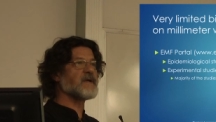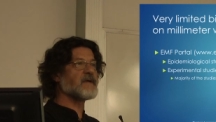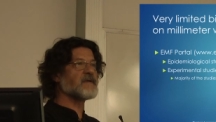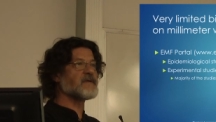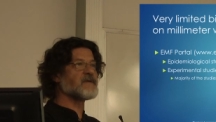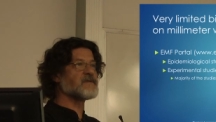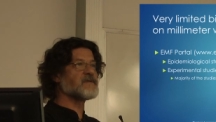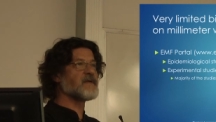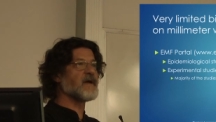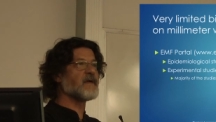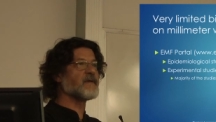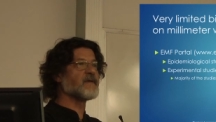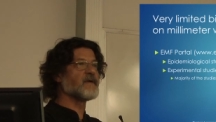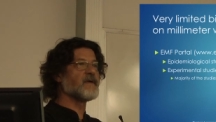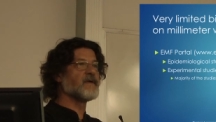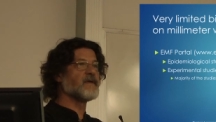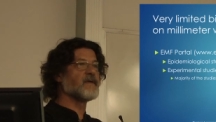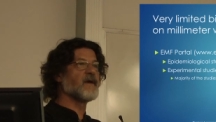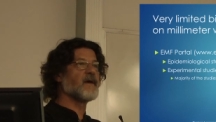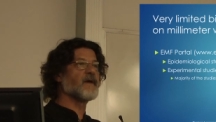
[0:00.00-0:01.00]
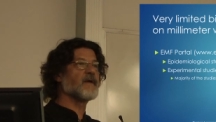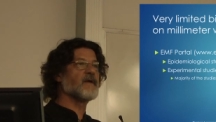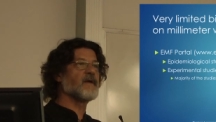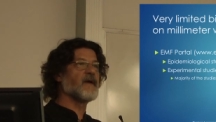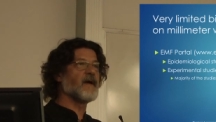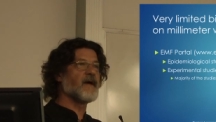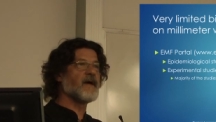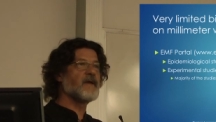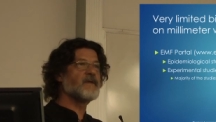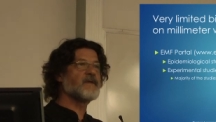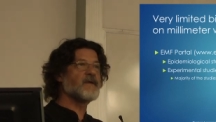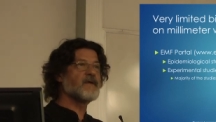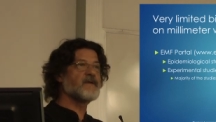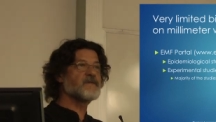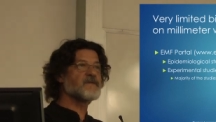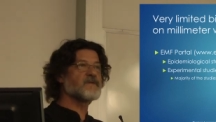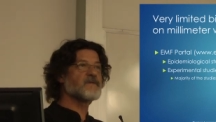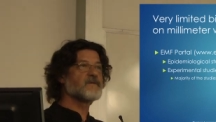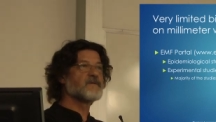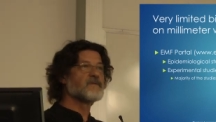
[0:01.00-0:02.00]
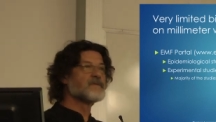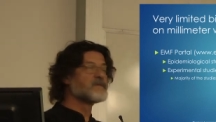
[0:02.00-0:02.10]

studies done in early 80s,